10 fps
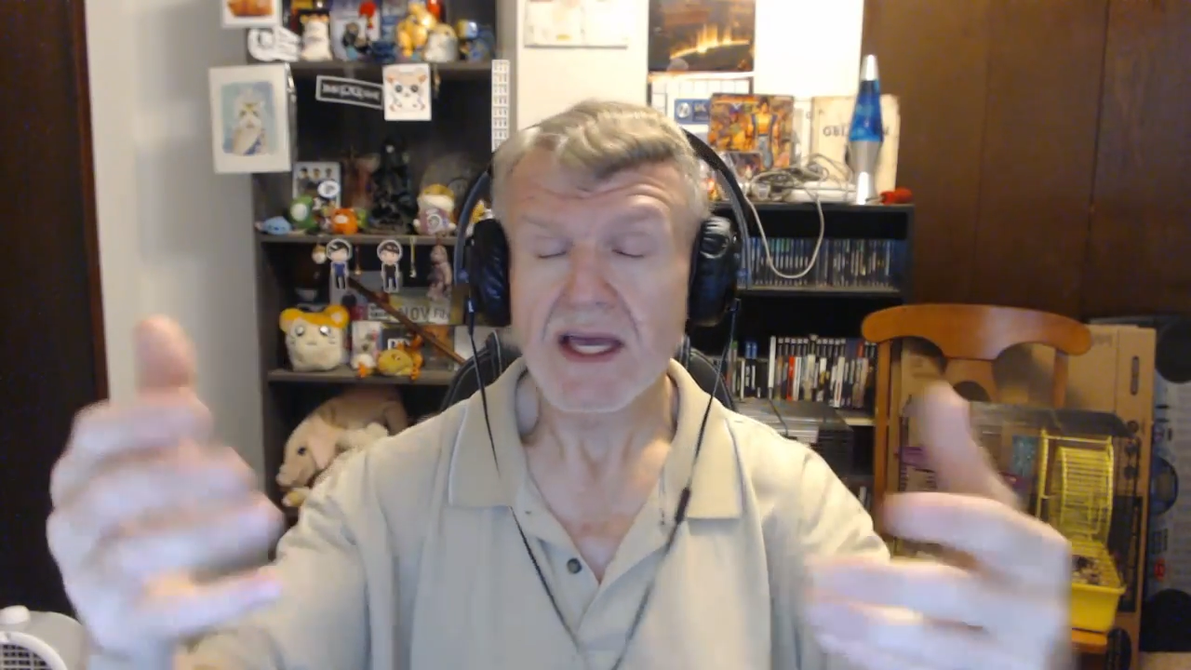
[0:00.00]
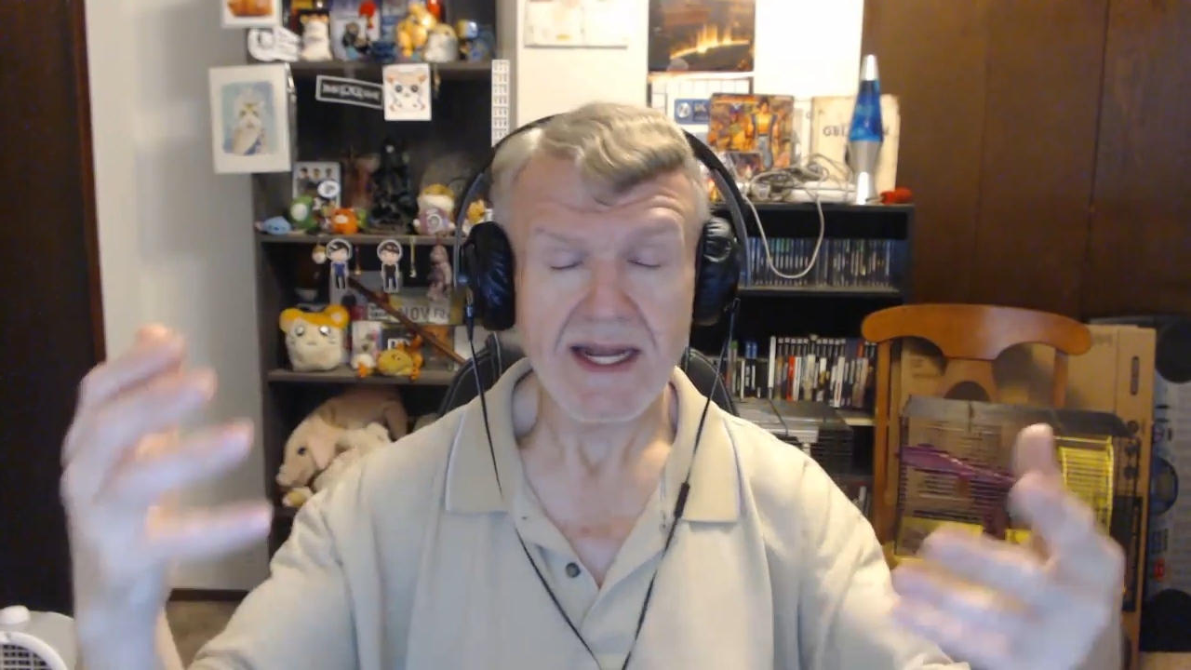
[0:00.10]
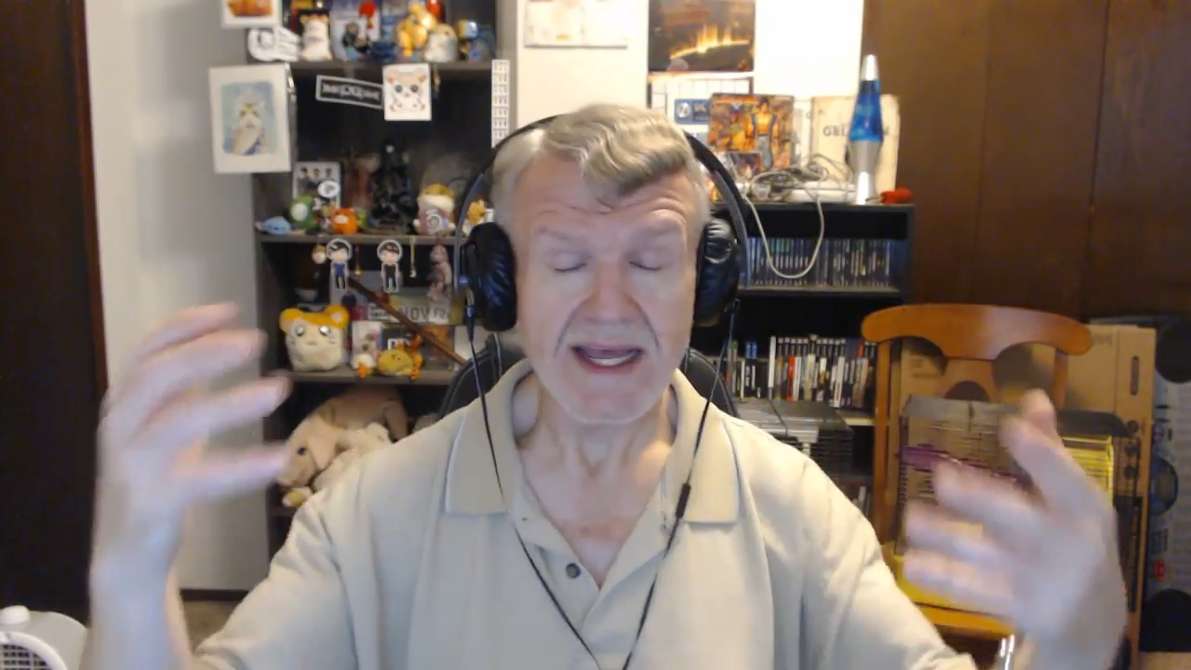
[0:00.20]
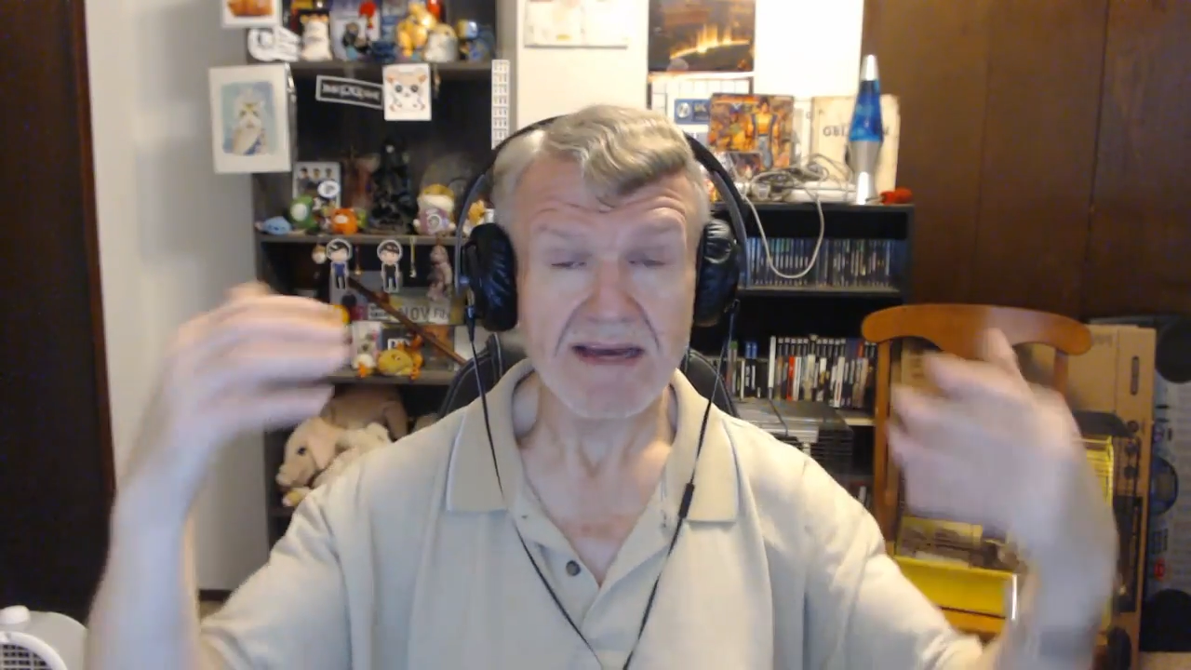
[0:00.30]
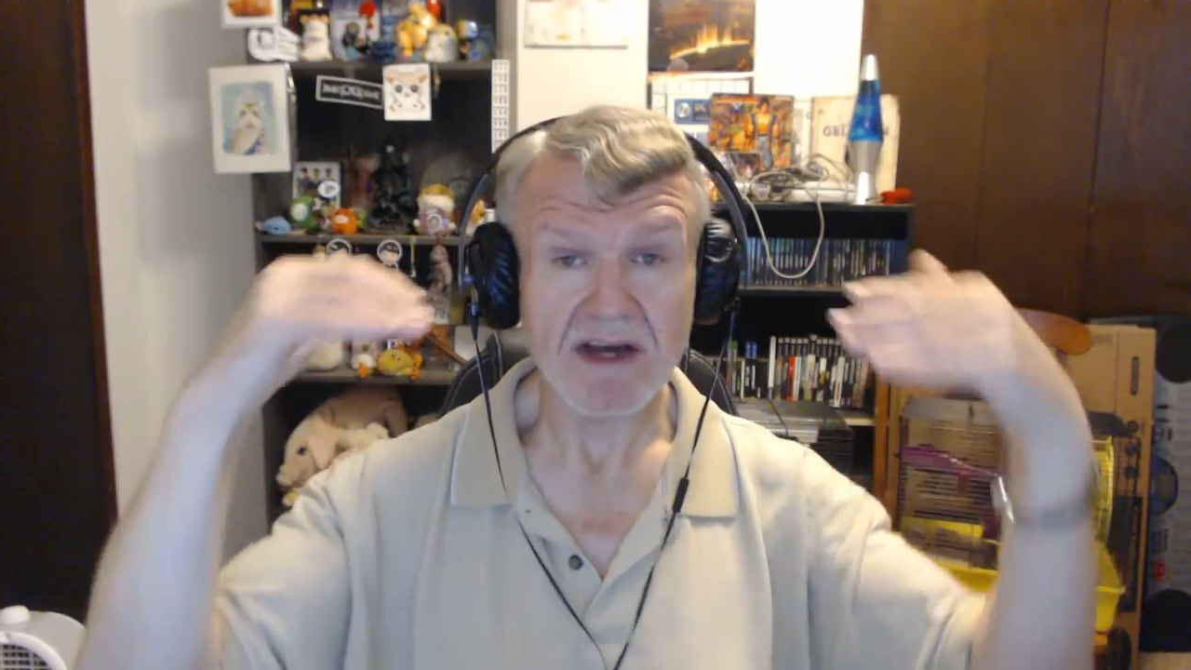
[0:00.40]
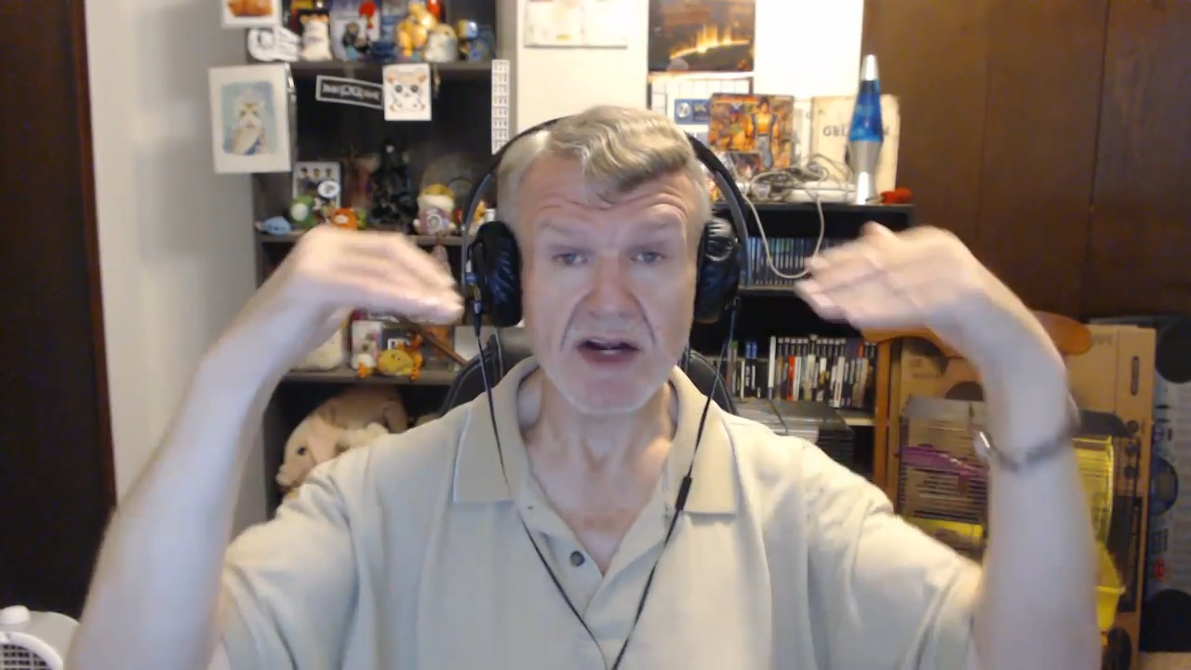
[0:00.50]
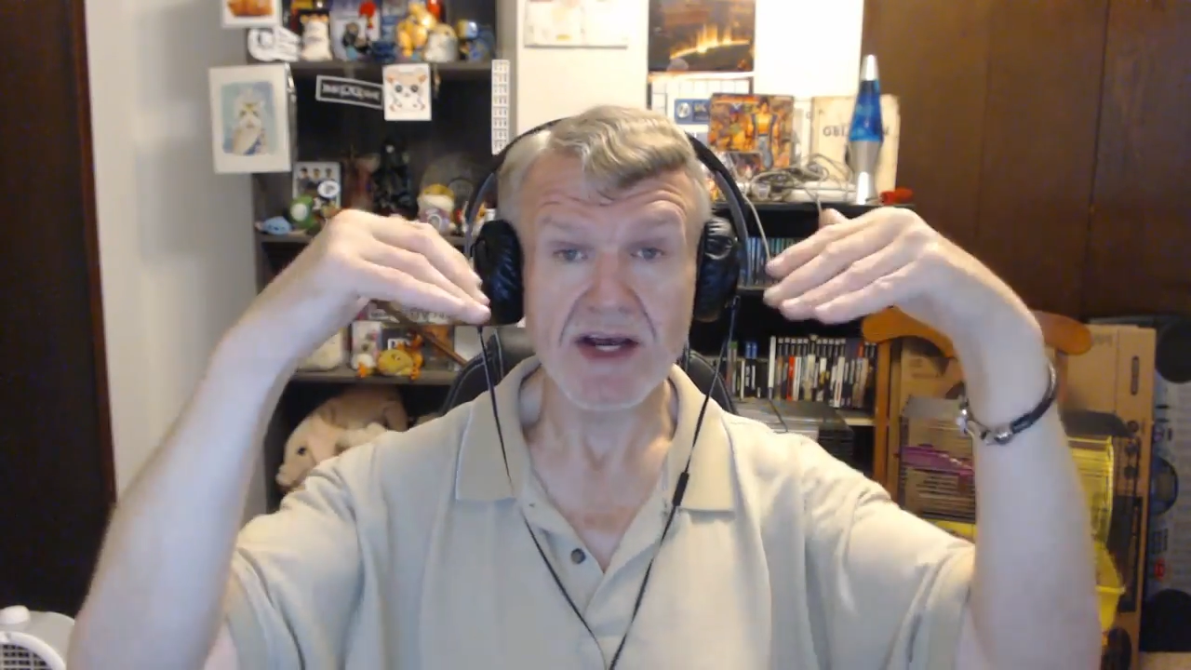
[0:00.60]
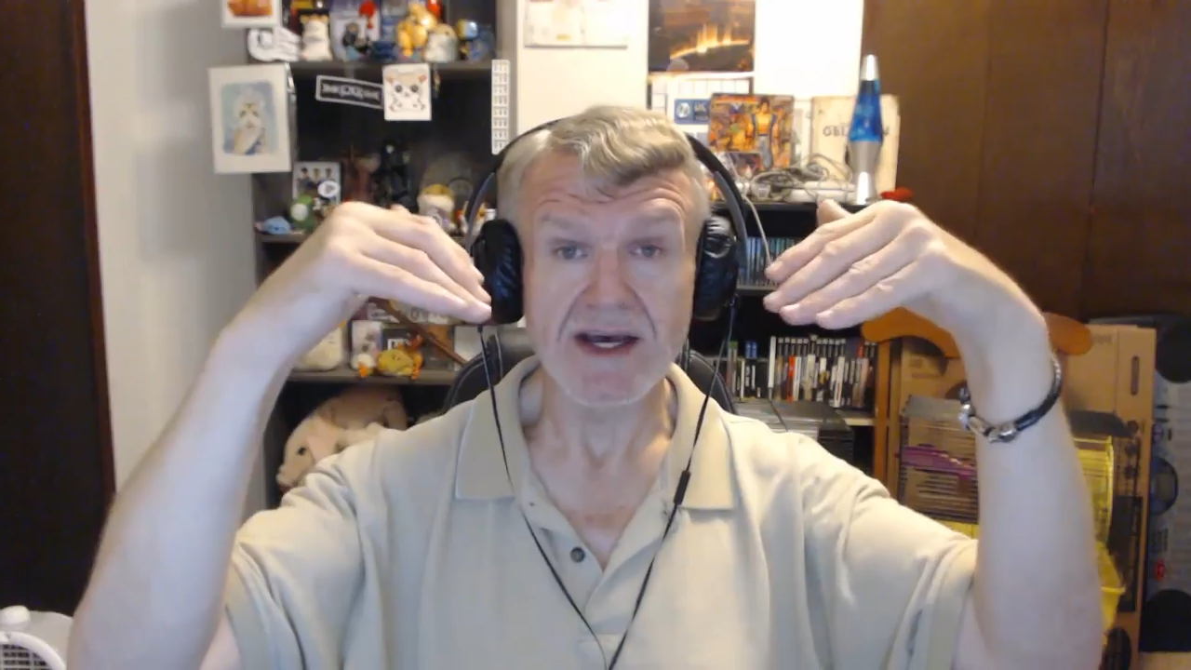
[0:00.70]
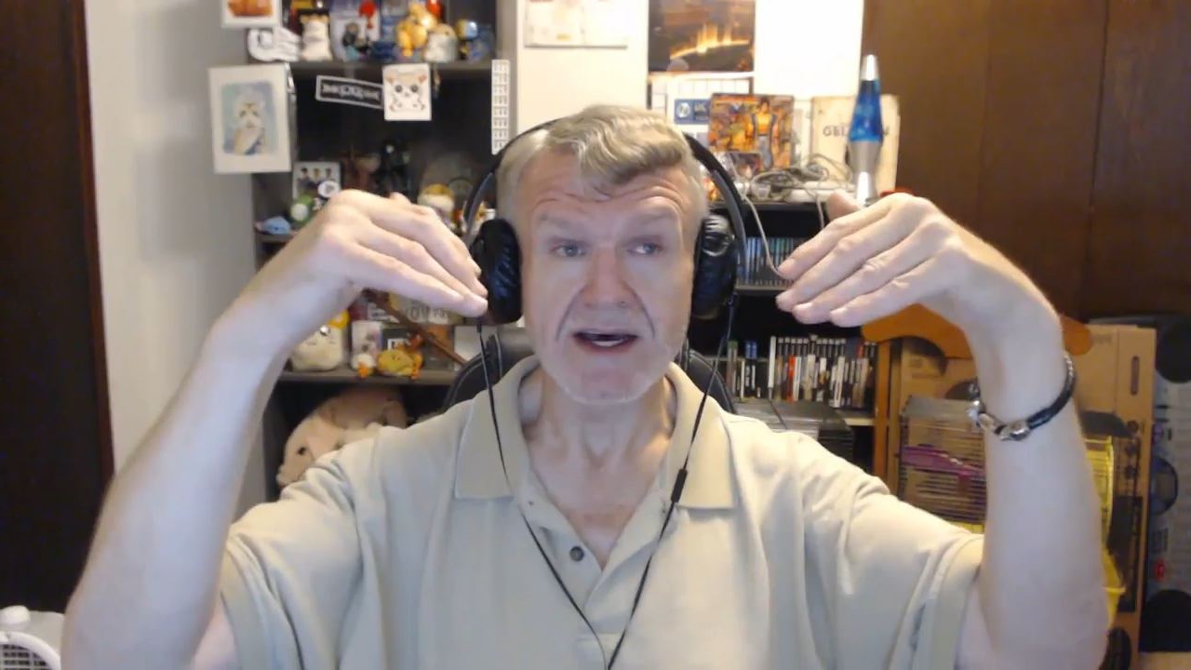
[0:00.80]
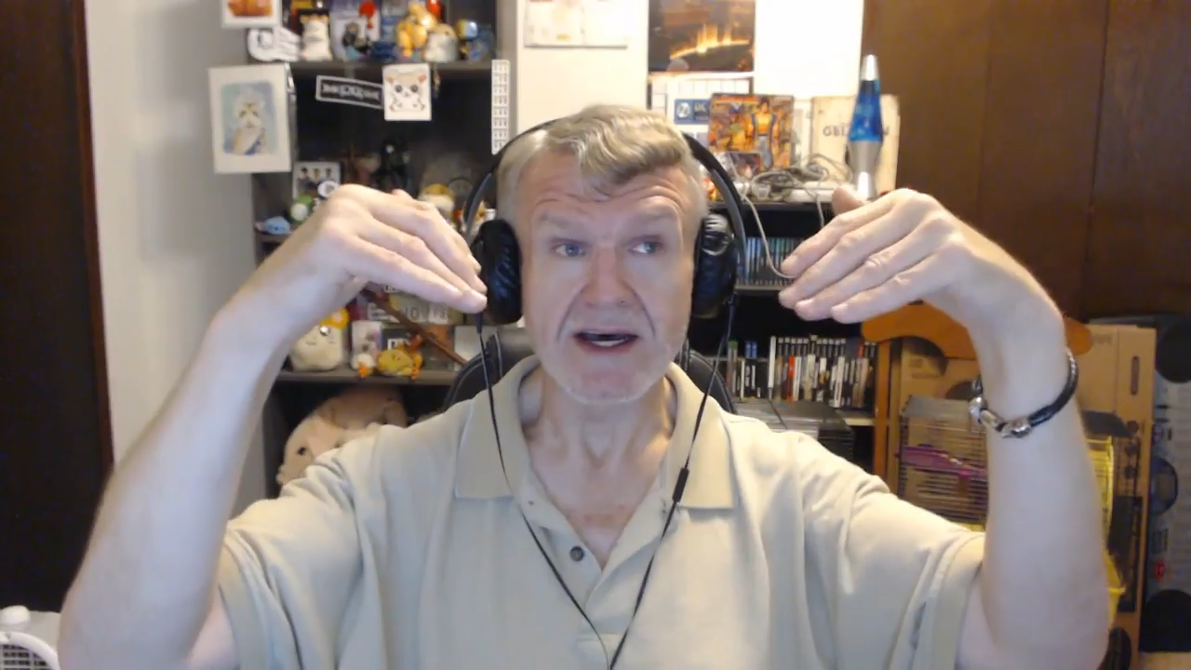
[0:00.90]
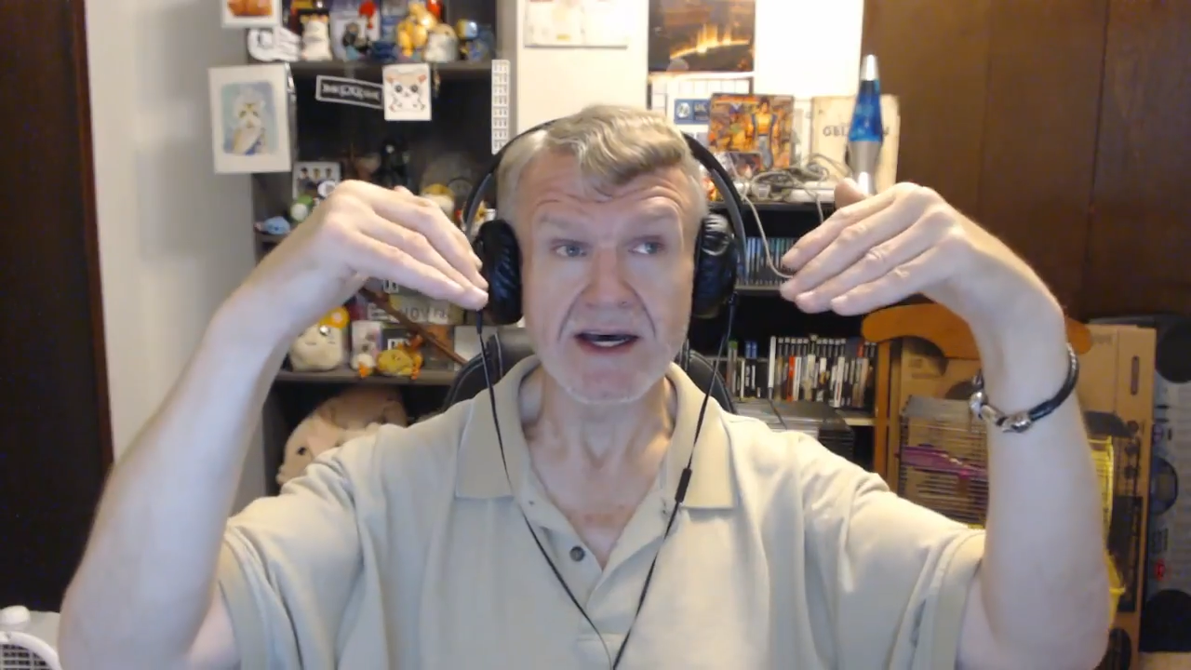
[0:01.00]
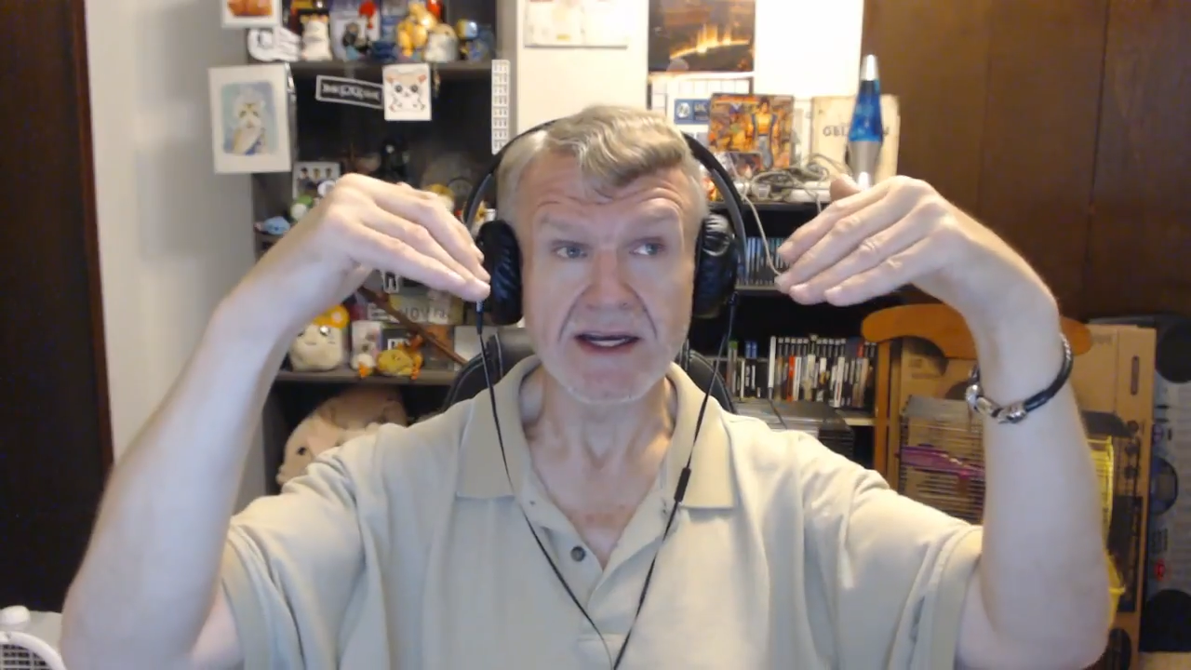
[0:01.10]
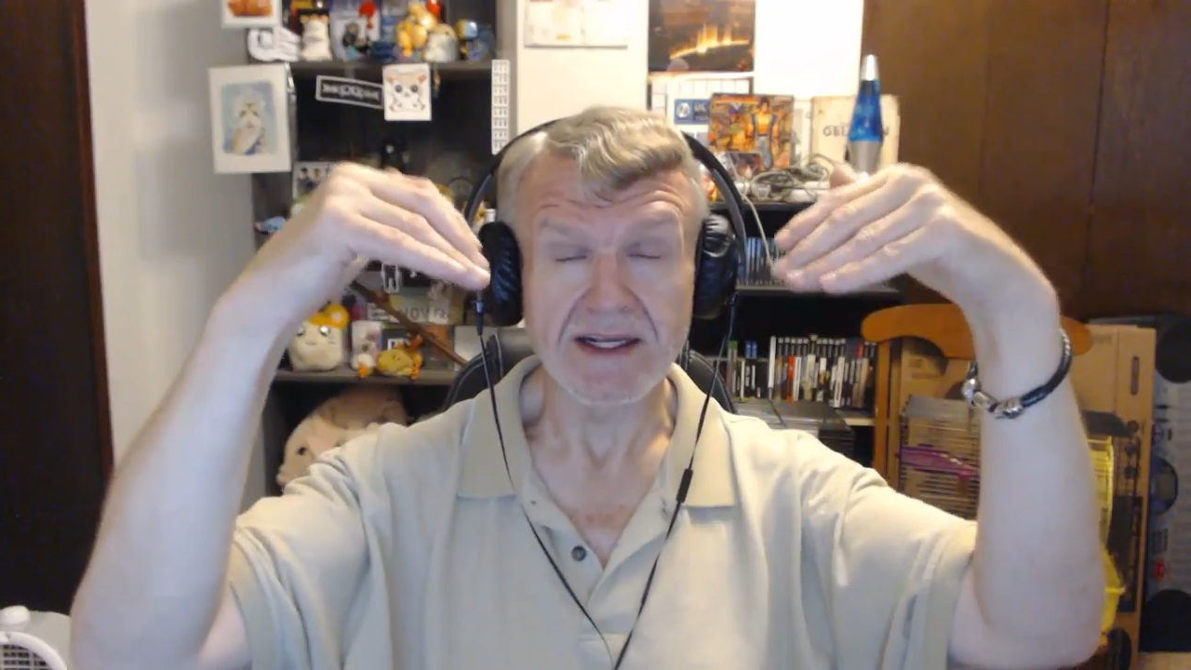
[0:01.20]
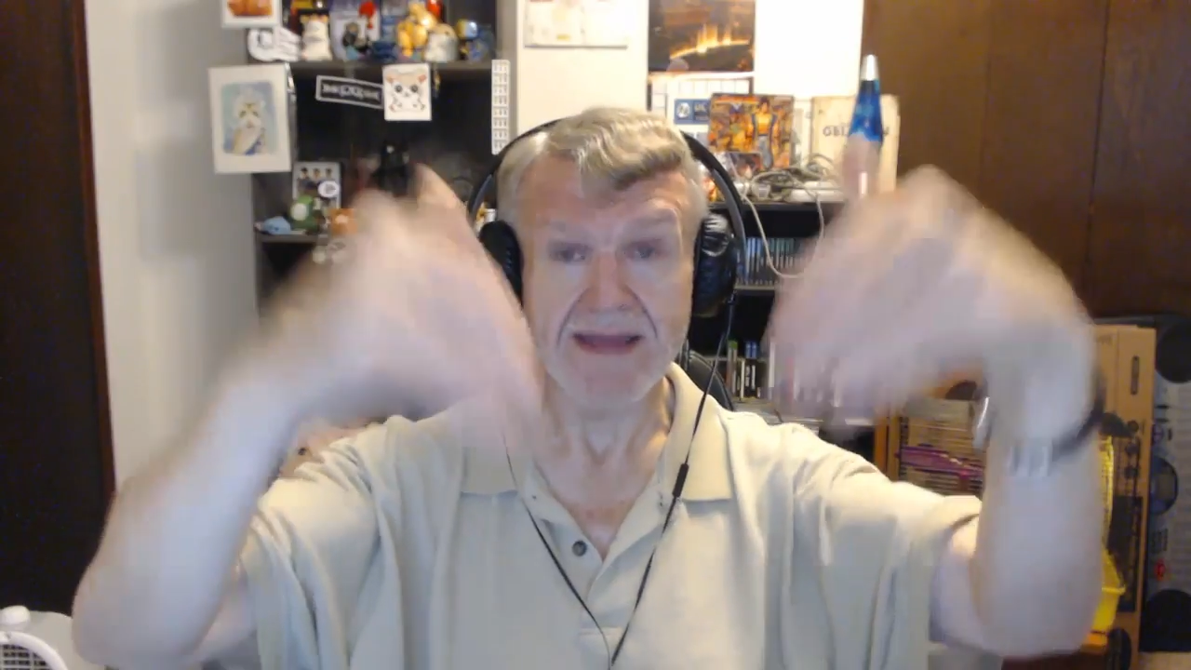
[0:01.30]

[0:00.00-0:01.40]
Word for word: And hey, I've got a